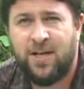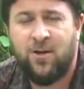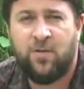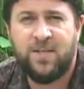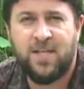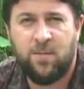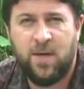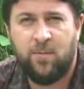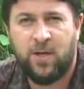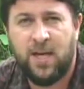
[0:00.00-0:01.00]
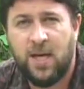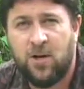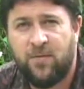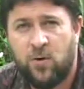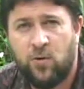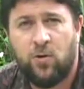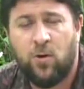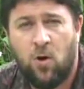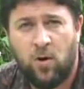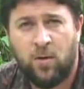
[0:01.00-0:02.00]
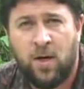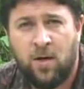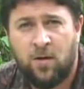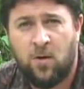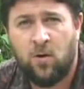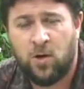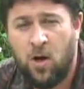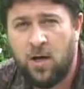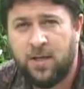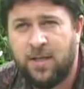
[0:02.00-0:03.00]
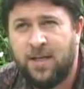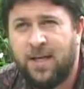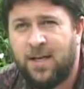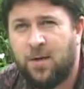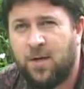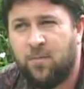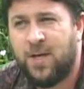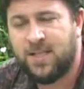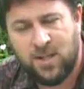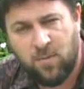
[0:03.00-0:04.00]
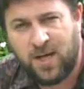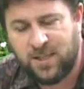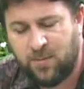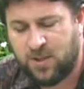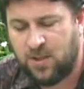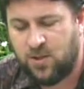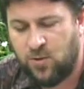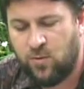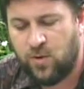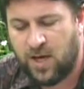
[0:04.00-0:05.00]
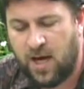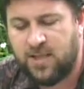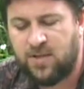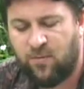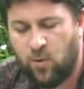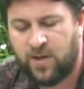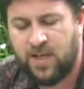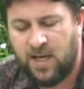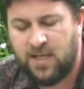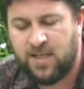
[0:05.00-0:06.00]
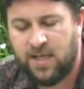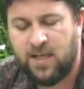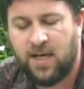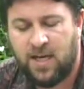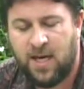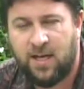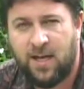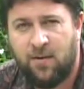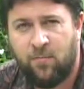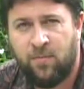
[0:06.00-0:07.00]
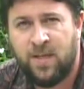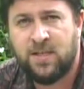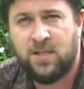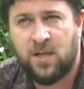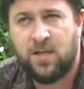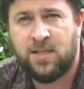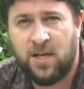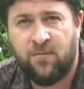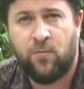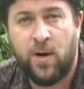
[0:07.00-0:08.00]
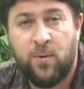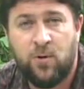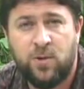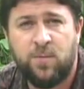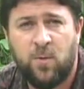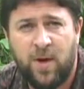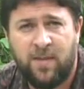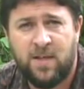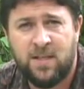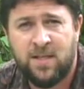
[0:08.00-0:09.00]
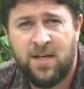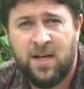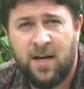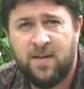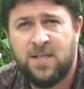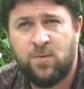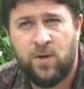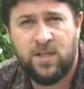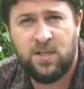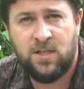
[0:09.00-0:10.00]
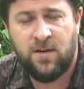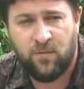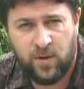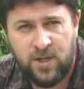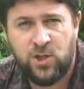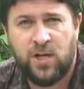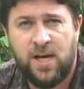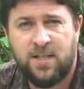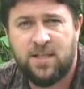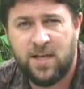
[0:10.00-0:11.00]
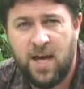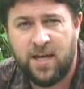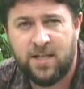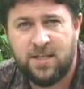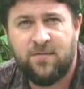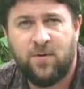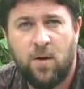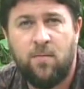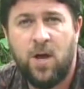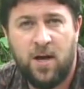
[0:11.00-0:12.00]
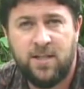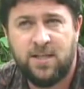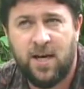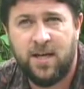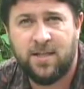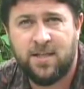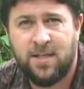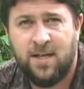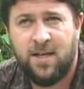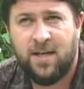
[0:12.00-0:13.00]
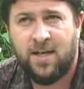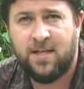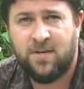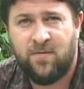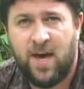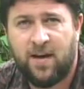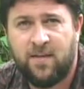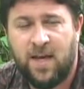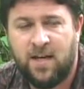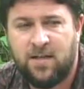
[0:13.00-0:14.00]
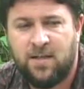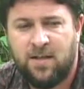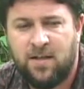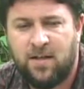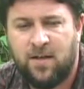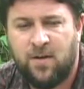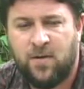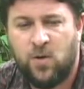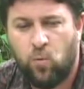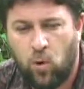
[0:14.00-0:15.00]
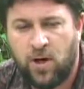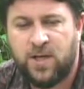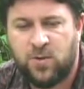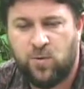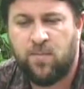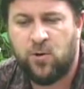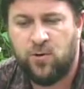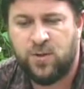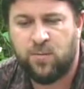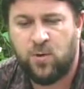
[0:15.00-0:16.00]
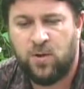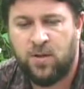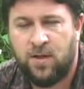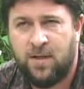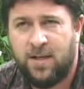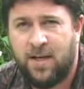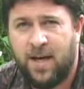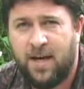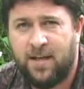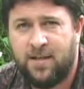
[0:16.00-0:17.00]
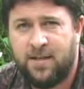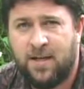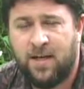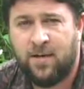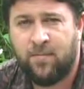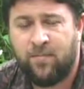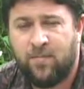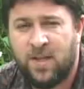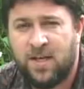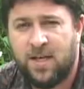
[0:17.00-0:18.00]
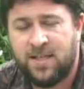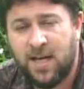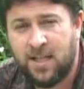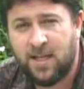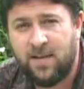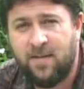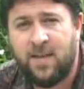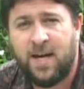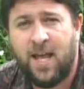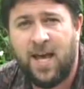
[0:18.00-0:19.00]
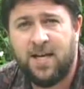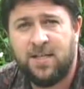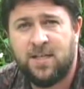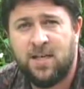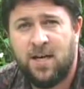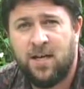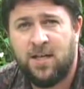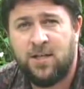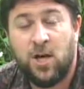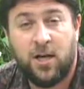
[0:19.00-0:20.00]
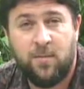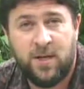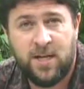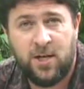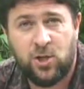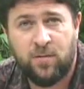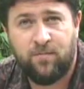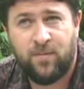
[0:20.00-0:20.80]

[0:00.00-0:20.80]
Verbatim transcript: Now, obviously, the people he interviewed are long, long gone, uh, but it's still possible to do the kinds of work that he did again. And this is a set of reproducible methods. And this is what differentiates science from non science is the fact that uh, the work is reproducible, and uh, uh secondly, that it has documentation.